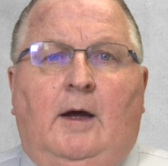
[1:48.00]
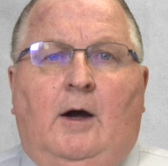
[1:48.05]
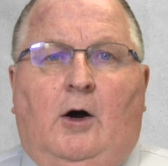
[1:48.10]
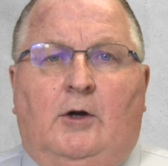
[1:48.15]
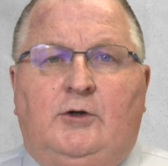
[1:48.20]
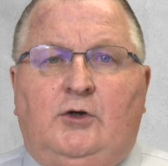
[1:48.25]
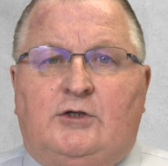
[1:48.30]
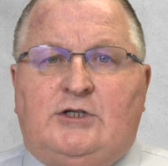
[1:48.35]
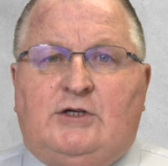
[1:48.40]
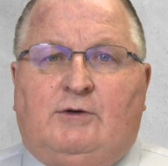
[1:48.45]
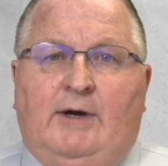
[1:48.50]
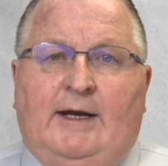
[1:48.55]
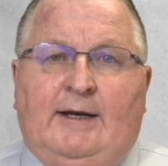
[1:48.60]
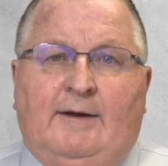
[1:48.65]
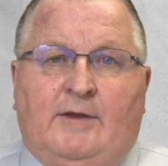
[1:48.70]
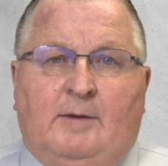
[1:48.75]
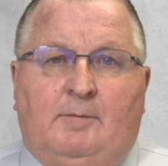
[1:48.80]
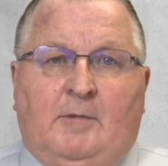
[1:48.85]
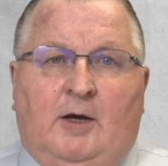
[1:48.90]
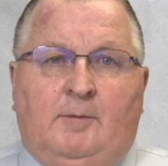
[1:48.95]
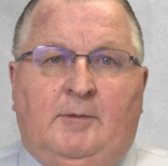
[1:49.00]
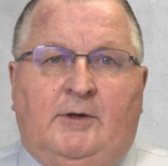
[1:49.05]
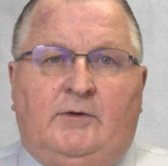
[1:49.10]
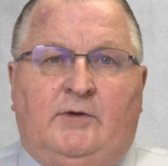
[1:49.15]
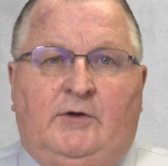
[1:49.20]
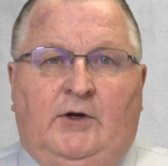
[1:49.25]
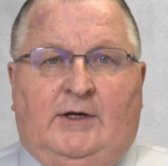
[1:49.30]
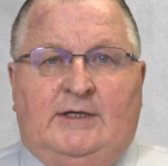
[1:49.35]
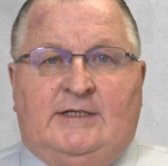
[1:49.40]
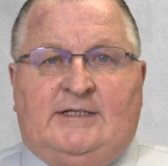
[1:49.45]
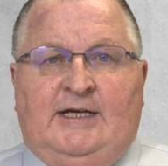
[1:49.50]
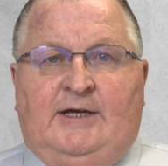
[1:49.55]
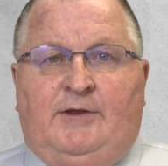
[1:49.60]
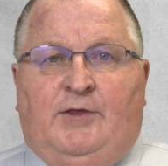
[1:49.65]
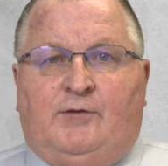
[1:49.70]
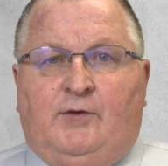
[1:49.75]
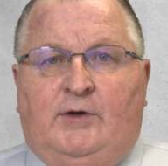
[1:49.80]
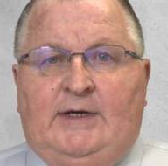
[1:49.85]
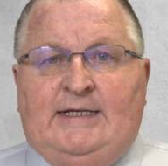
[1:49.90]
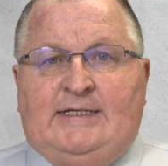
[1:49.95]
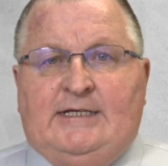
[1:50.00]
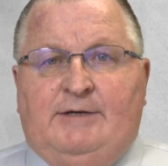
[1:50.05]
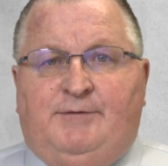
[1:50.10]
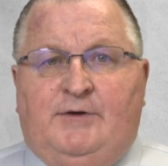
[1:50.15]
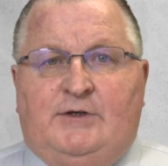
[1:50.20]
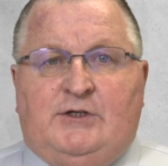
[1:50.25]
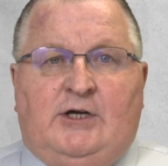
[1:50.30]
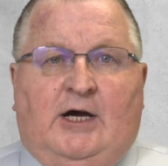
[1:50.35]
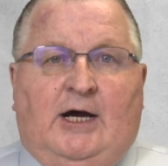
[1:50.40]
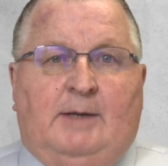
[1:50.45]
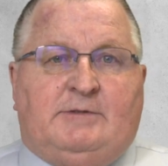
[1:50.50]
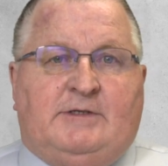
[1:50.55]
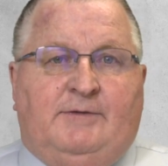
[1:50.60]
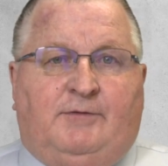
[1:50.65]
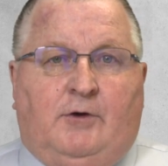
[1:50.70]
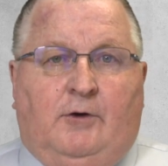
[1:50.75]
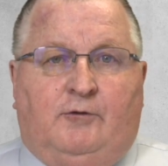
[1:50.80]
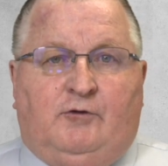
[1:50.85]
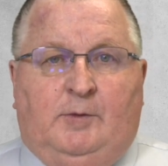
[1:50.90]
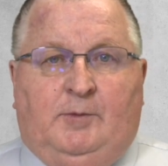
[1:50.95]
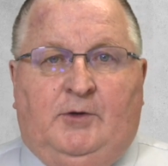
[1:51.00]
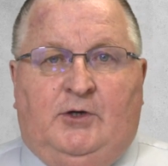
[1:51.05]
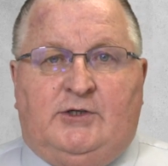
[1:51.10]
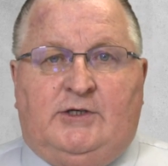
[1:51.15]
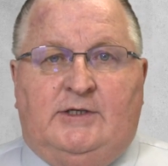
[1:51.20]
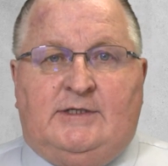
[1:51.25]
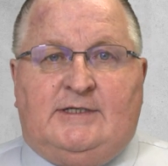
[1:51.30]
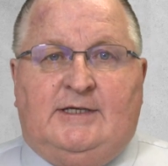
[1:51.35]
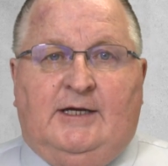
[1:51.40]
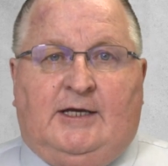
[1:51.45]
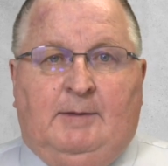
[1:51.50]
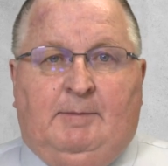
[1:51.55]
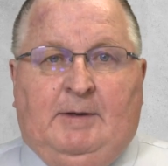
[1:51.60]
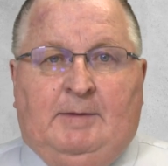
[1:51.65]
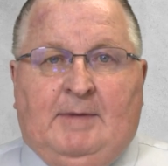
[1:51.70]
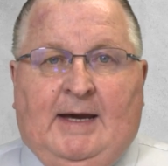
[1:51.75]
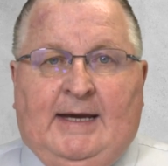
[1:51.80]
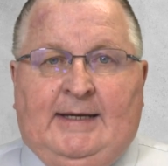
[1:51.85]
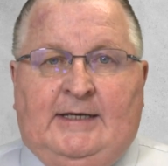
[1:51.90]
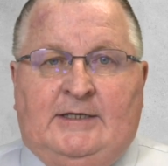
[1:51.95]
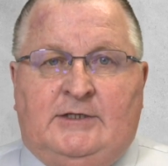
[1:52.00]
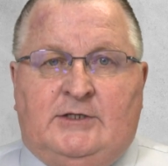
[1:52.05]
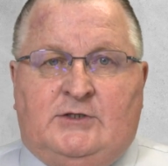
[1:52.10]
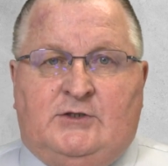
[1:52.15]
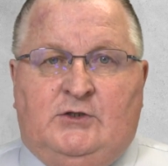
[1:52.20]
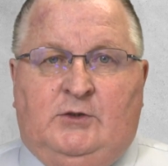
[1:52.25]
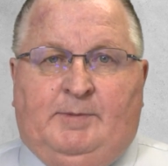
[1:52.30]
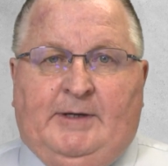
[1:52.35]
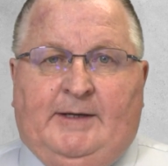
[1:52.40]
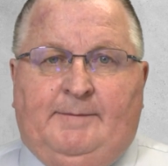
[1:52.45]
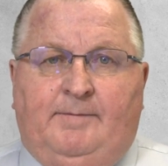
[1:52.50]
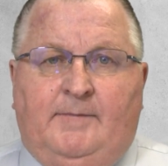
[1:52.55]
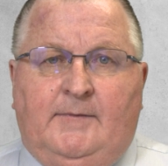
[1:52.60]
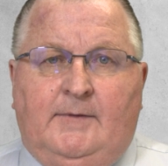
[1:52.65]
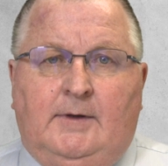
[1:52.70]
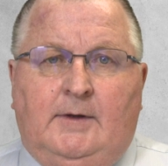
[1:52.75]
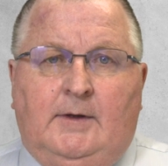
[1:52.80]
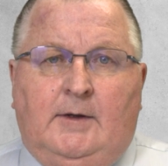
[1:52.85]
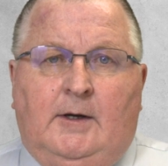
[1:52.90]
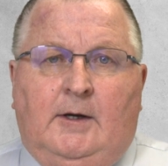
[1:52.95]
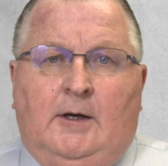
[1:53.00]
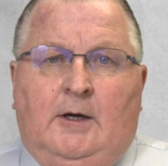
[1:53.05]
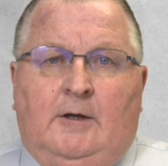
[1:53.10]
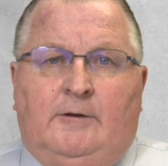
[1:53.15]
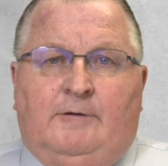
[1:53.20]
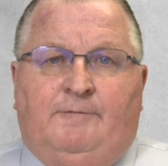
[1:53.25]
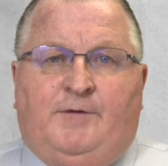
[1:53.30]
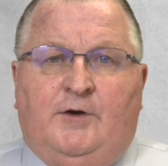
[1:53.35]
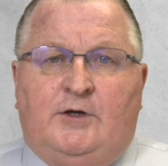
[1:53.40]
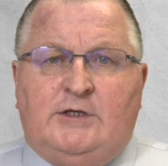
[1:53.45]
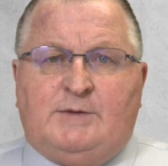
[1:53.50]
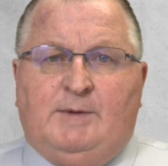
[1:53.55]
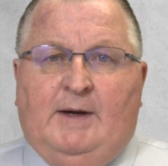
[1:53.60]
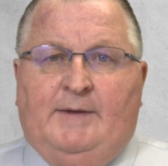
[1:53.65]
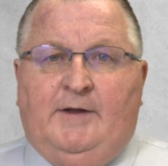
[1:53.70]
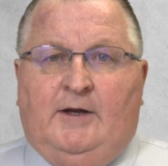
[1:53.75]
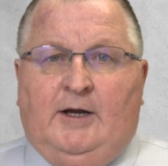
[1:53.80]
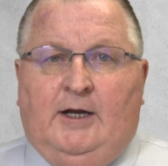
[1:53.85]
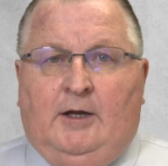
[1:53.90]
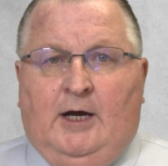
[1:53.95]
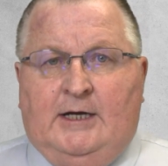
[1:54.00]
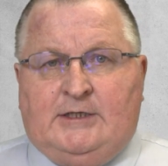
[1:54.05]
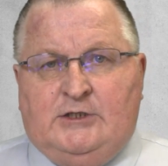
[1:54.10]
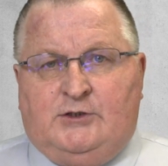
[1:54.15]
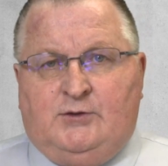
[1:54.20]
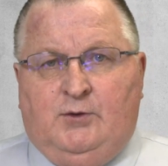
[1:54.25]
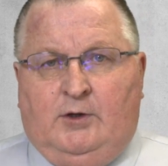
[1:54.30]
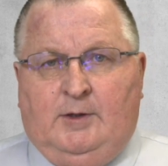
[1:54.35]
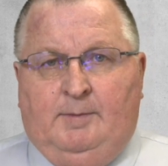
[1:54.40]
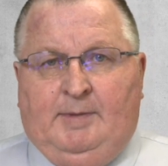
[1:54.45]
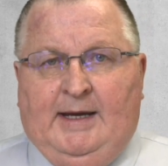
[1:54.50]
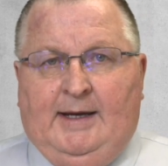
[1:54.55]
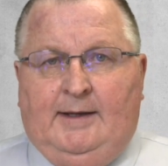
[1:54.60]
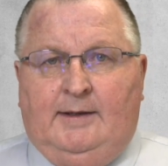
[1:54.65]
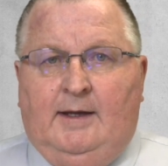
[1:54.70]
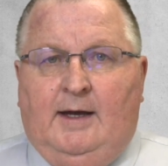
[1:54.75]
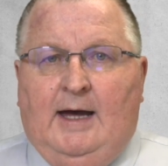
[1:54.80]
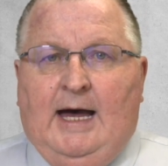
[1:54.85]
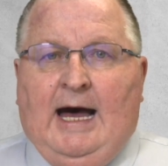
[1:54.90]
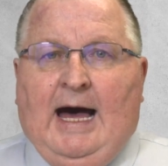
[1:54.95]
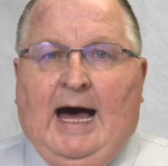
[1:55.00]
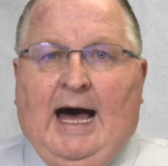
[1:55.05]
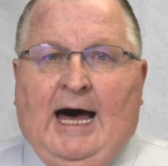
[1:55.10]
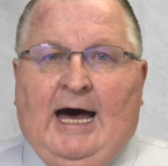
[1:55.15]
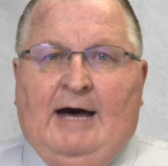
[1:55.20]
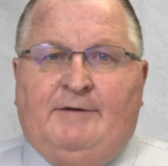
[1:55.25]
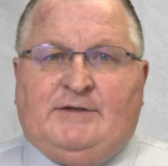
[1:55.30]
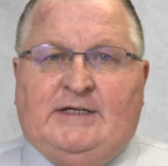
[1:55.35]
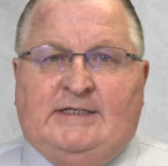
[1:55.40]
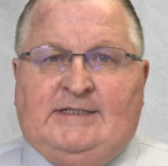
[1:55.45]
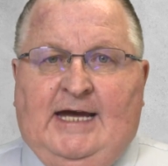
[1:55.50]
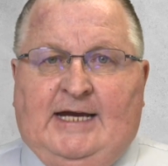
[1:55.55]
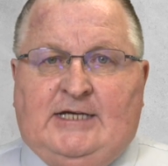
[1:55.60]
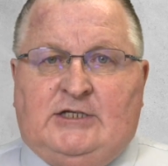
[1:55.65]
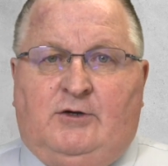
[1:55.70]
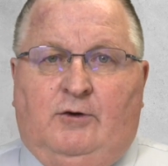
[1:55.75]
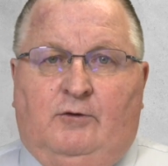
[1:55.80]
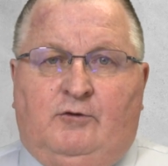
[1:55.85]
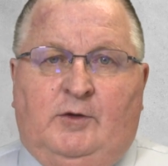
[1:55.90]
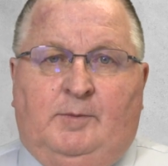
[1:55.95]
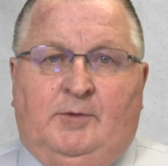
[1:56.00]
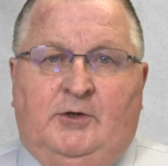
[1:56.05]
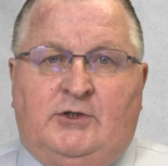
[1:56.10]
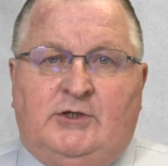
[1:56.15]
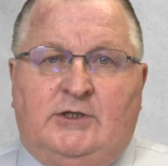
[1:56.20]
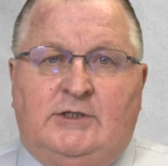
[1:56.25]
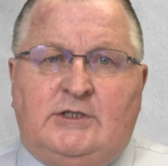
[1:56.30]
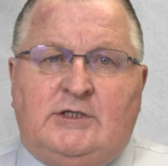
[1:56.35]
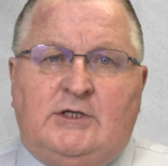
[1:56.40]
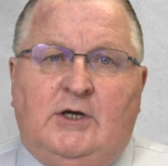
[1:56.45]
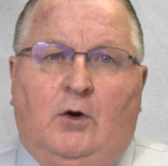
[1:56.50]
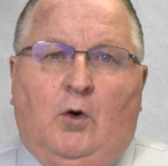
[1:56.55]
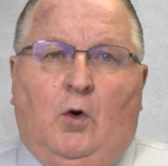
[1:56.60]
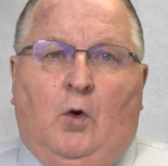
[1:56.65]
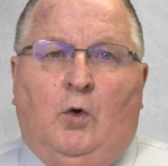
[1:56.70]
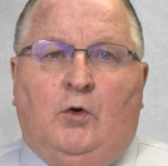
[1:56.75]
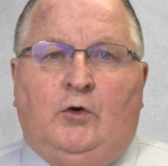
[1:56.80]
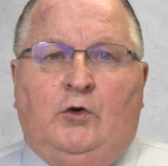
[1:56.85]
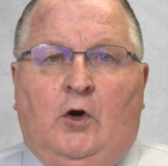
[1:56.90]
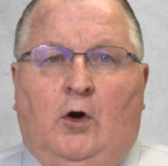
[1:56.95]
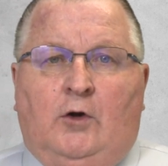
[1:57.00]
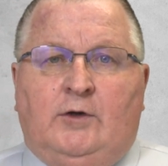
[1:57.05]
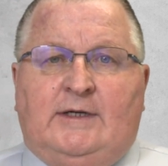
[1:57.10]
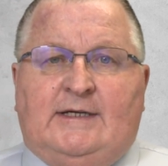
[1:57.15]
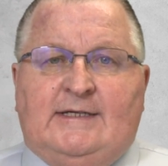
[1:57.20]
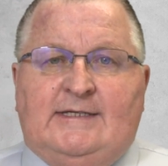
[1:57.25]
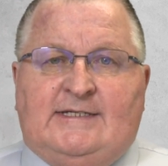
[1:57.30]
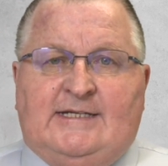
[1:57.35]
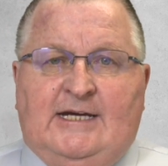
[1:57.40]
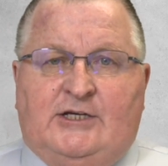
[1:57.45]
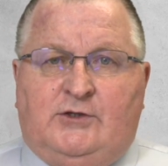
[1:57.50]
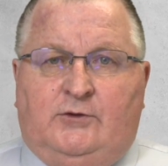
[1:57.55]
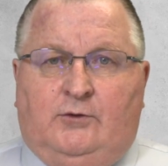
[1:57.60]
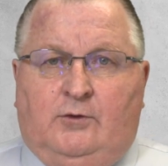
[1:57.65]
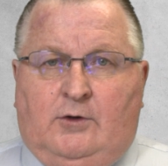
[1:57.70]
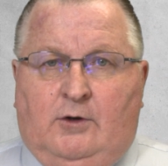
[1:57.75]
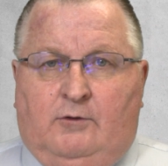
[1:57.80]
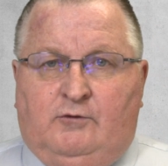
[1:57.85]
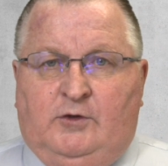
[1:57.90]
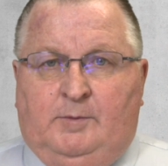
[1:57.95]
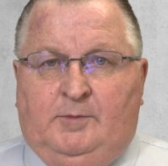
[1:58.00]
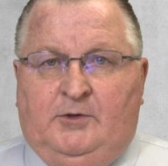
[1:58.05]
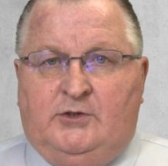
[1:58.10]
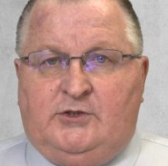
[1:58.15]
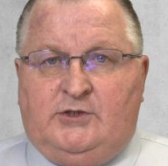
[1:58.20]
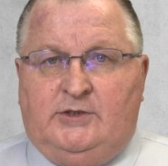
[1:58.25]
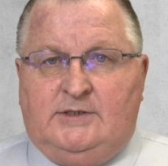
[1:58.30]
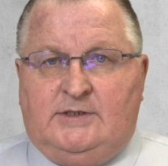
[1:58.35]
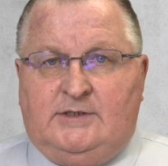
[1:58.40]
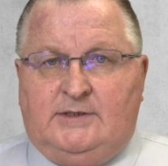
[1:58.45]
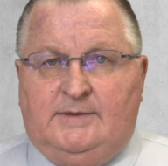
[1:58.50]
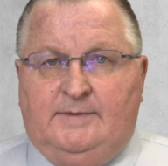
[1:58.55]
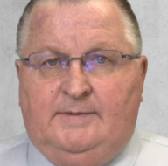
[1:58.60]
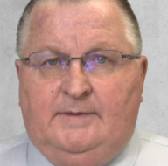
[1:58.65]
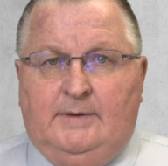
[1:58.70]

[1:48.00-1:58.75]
On your screen at the moment, you can see 3 different types of contributions that can be made into super. The first one that I like to talk about are after-tax contributions or non-concessional contributions.